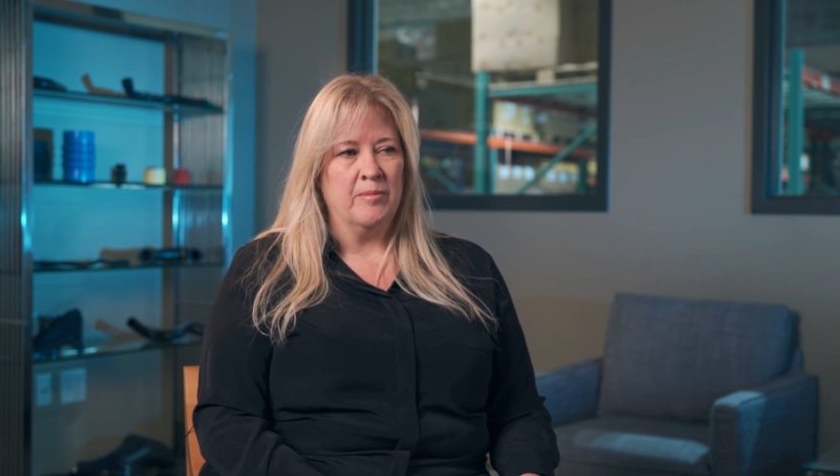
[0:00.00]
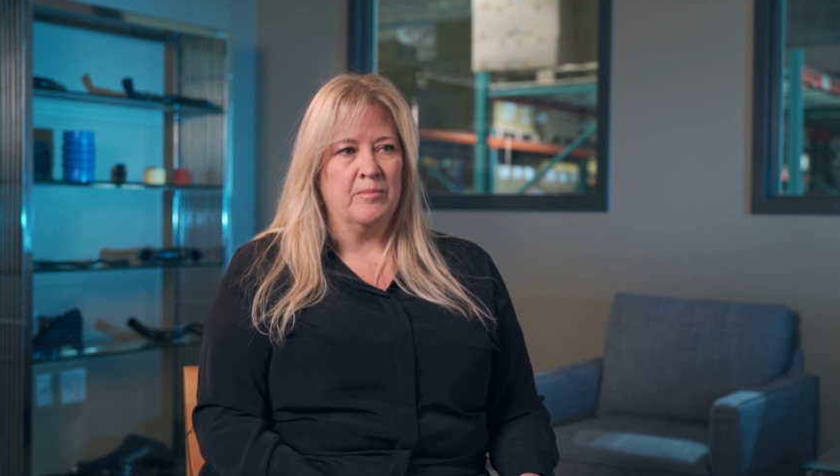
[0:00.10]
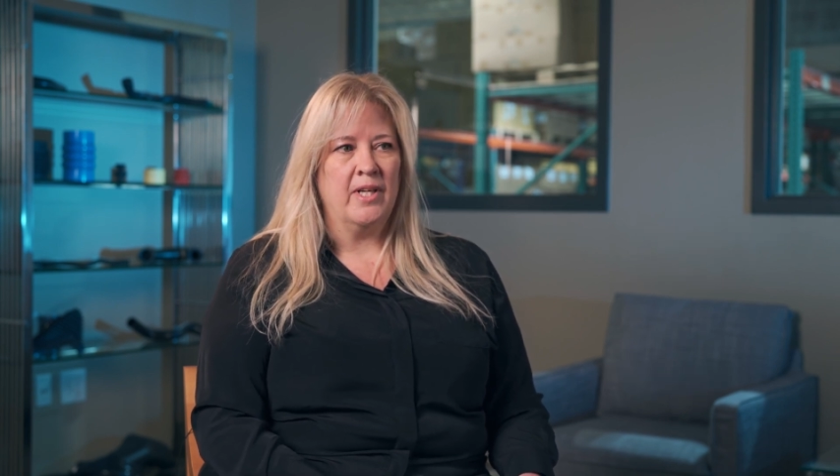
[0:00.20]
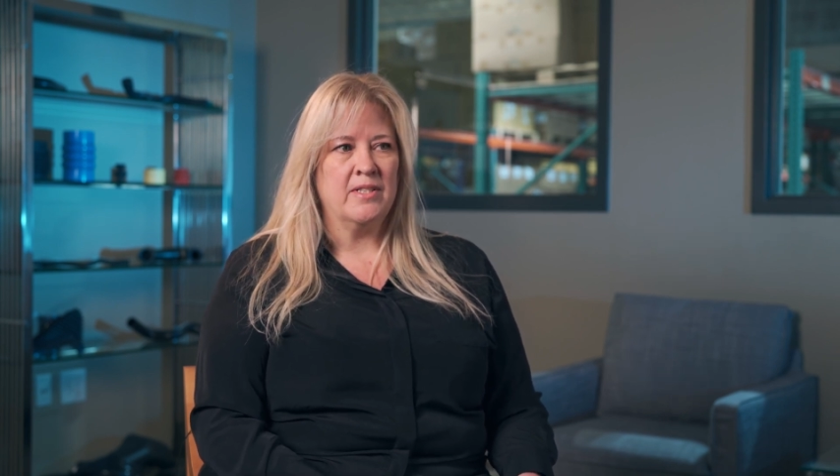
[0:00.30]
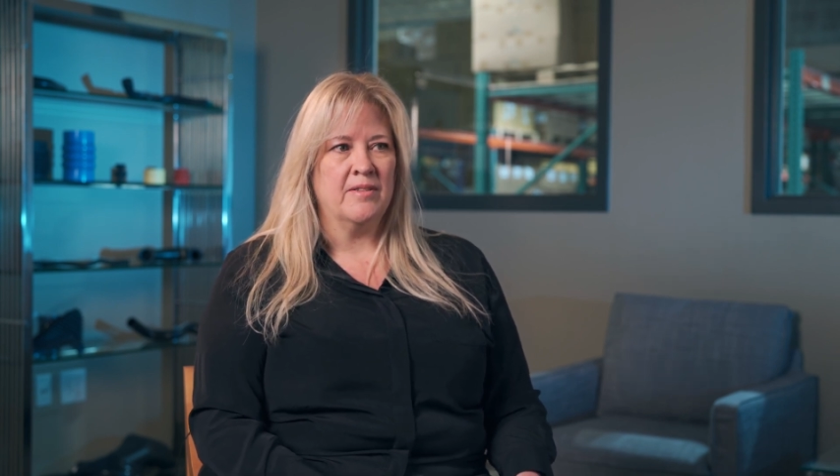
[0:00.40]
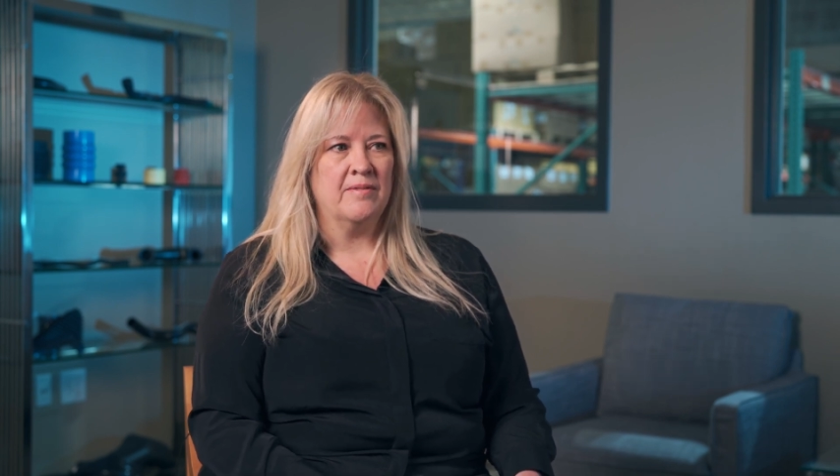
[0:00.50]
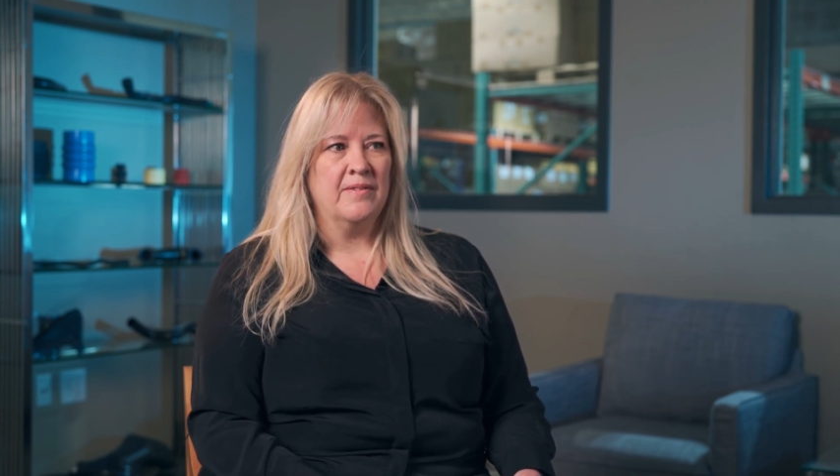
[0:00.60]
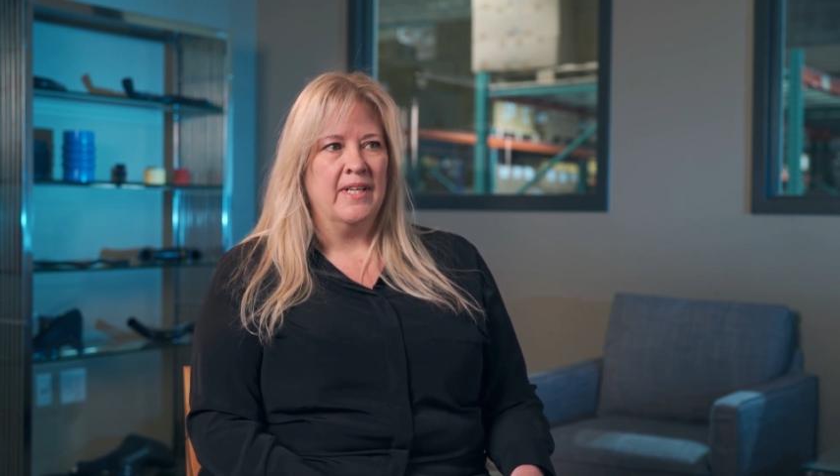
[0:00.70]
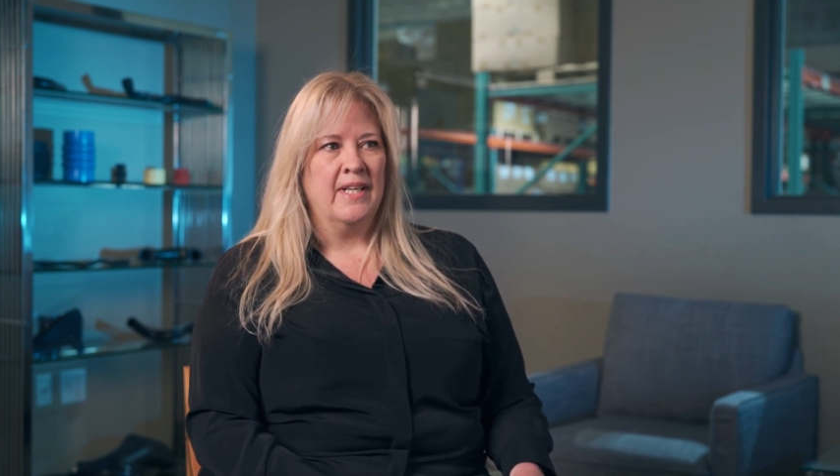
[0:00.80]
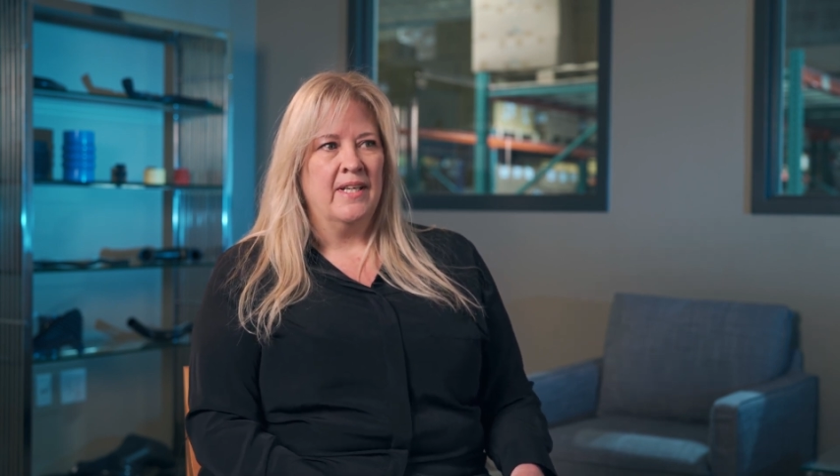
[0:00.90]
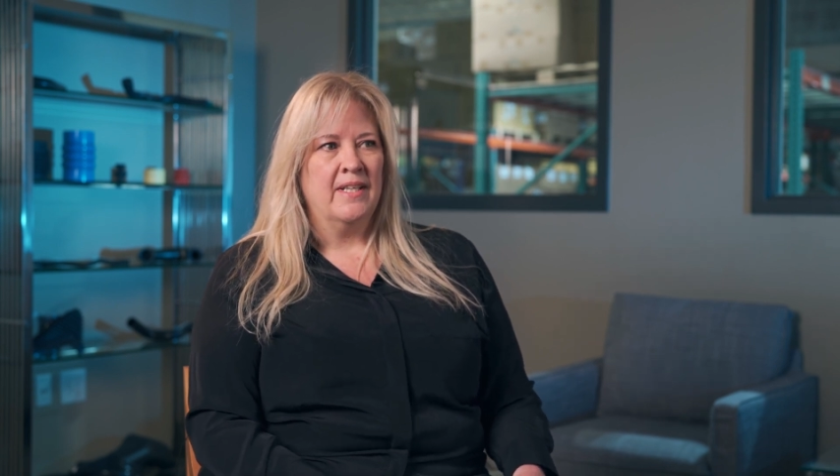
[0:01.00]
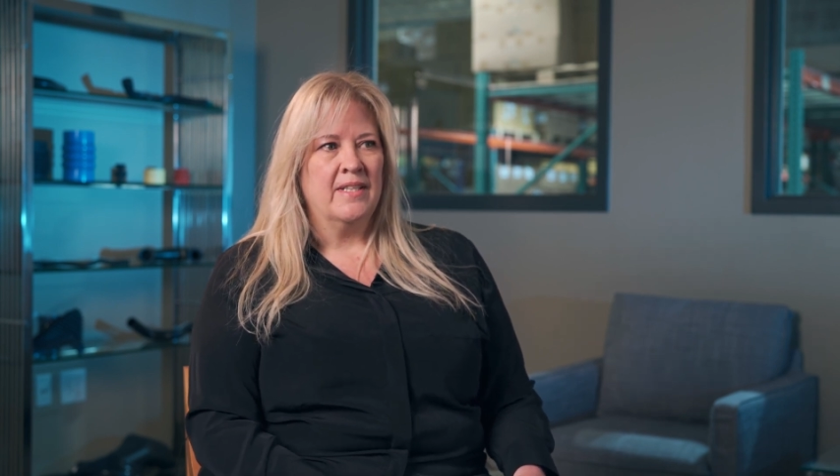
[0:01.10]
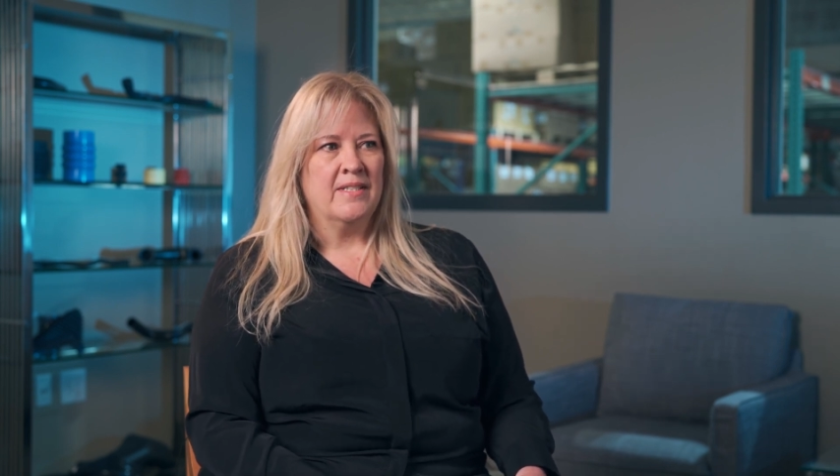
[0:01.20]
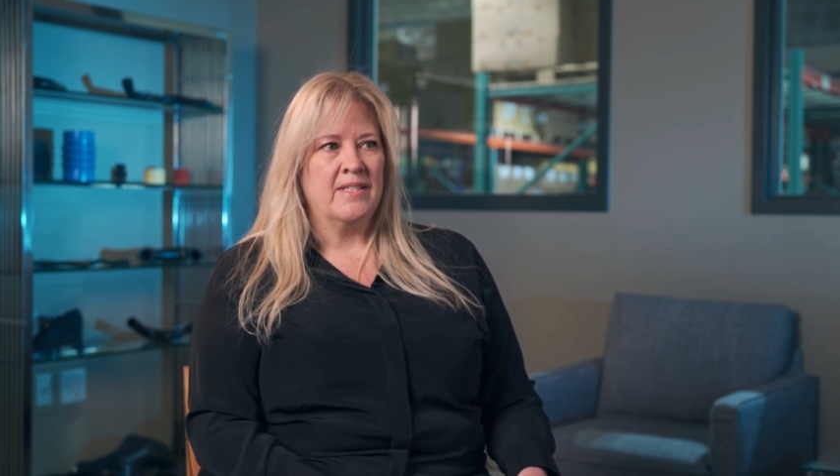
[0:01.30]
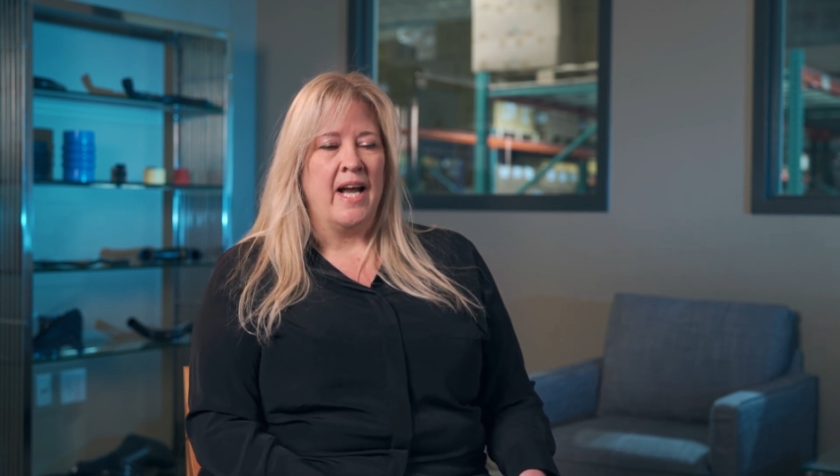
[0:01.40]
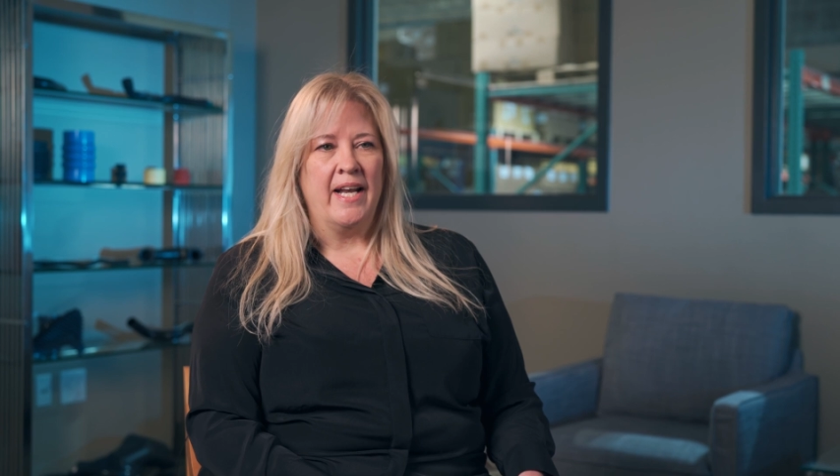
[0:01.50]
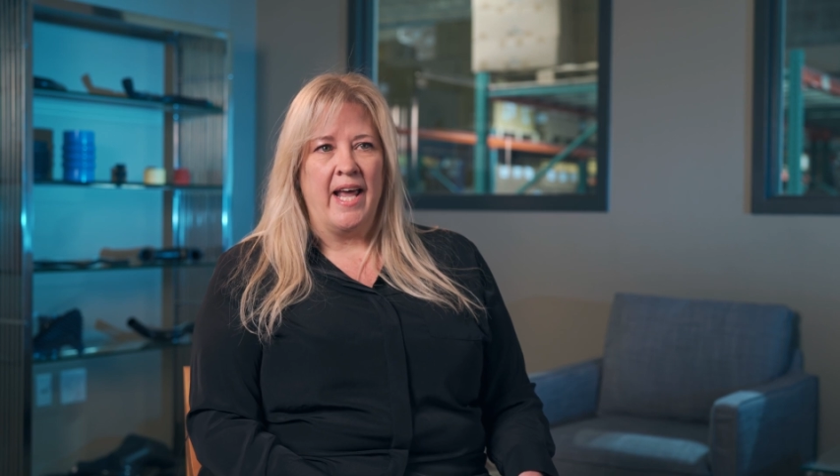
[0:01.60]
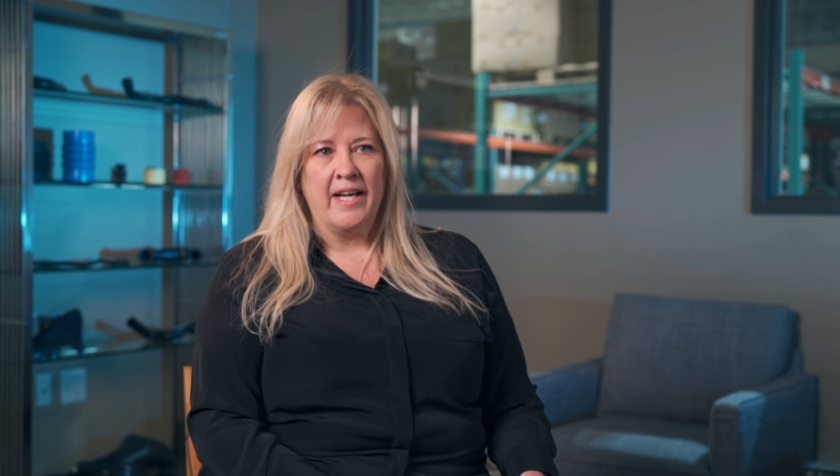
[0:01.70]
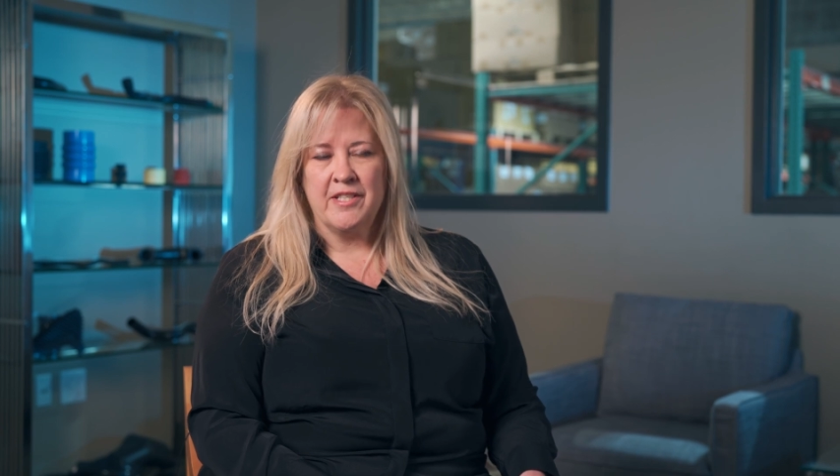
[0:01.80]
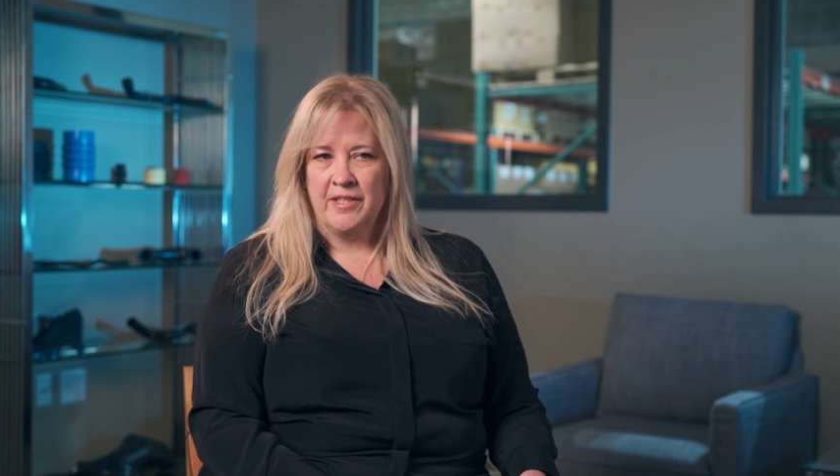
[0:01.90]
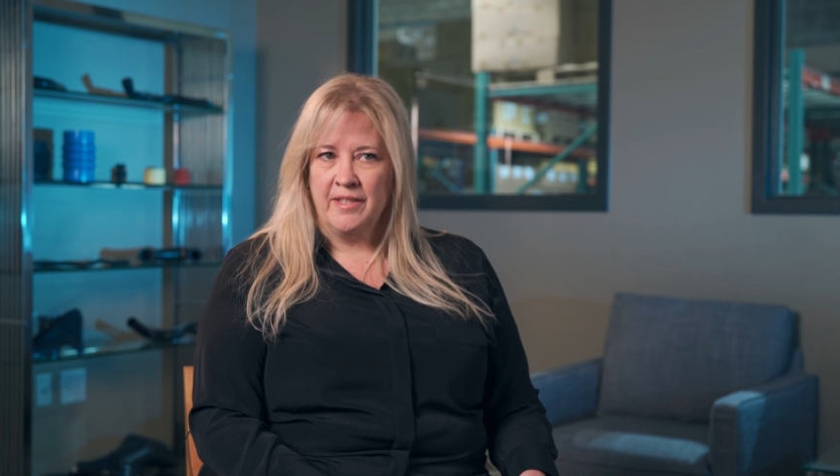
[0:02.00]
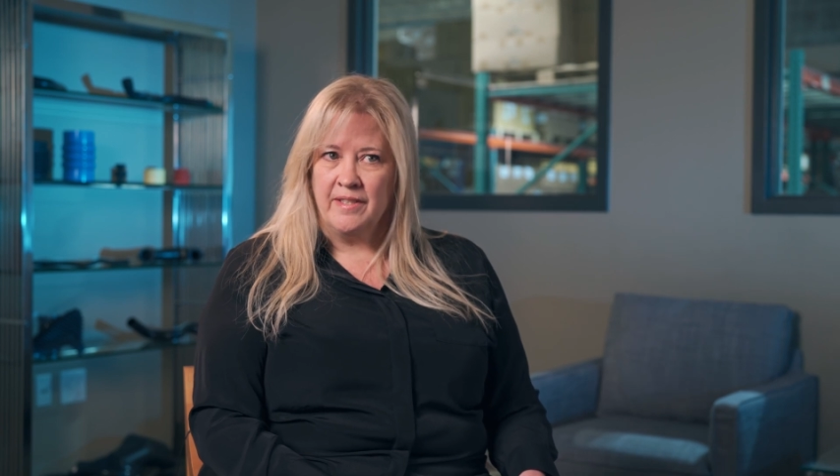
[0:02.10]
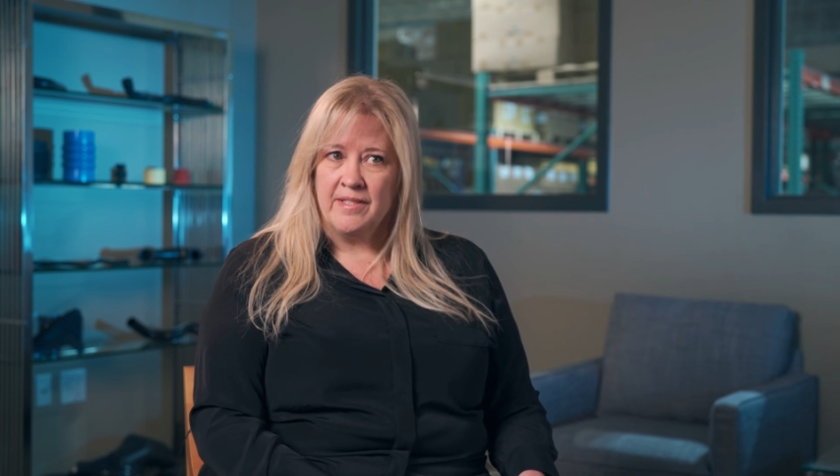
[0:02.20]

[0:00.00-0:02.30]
lots of side action